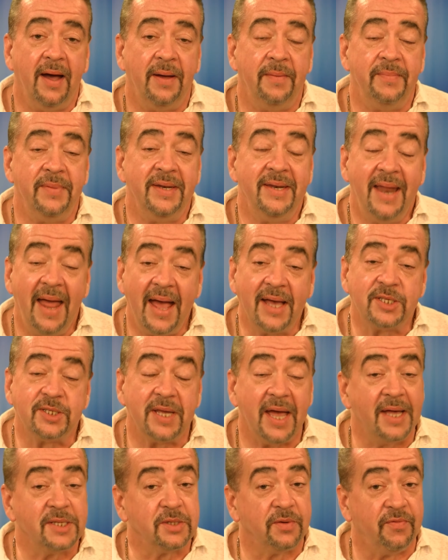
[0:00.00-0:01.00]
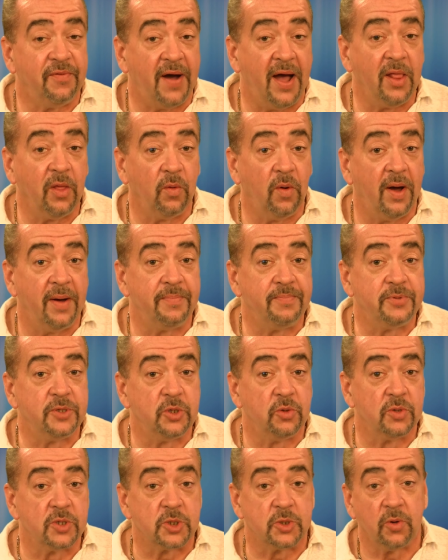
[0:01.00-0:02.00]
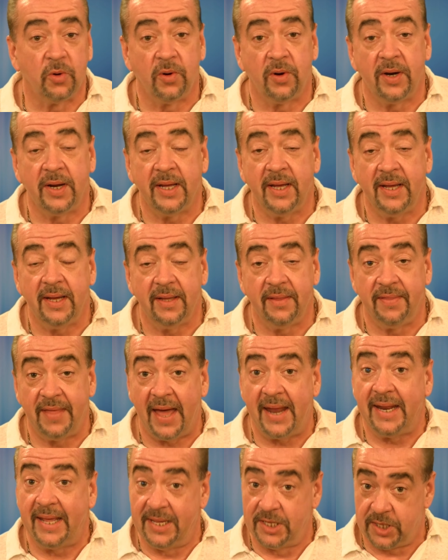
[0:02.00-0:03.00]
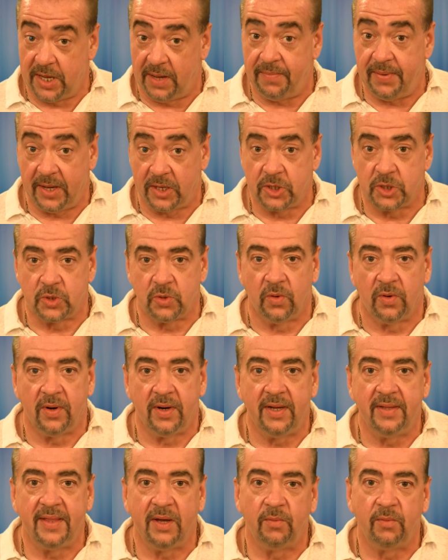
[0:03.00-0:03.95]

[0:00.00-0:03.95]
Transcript: Next, as a follow-up to a story that is a big story that